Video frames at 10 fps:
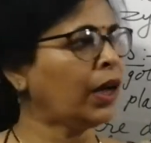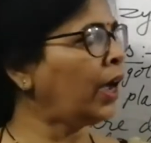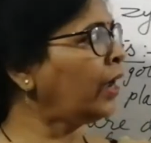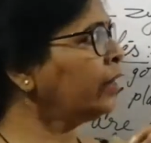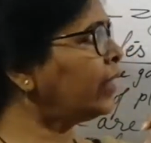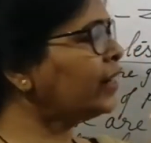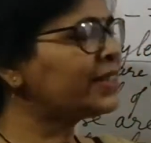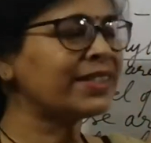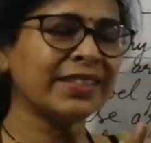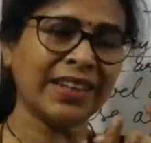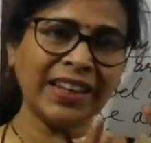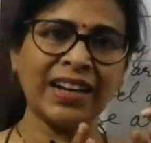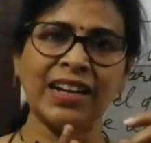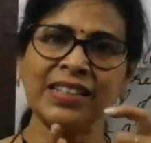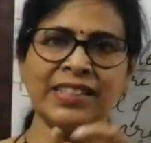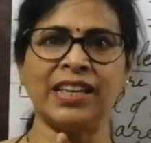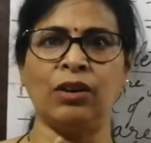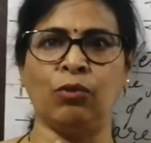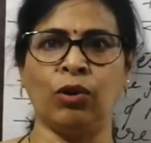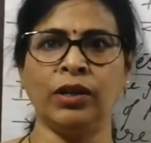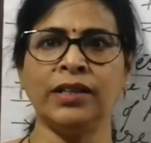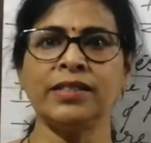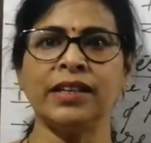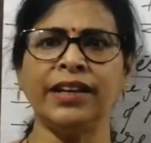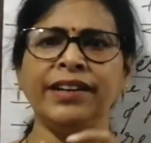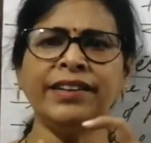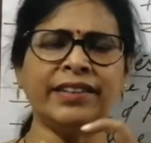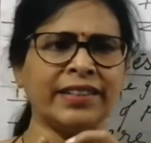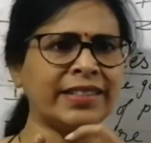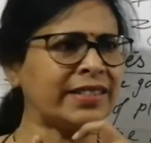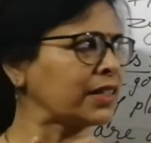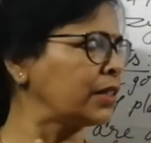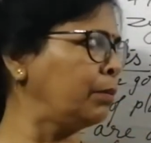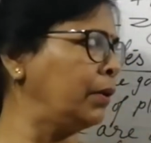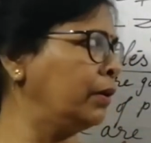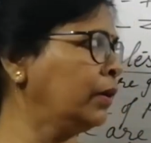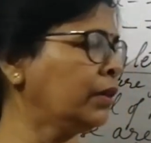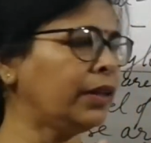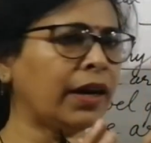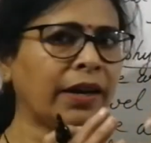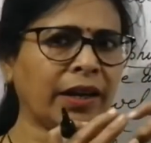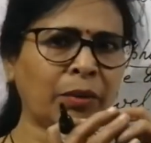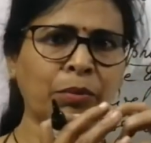and that silica cell wall is indestructible. We are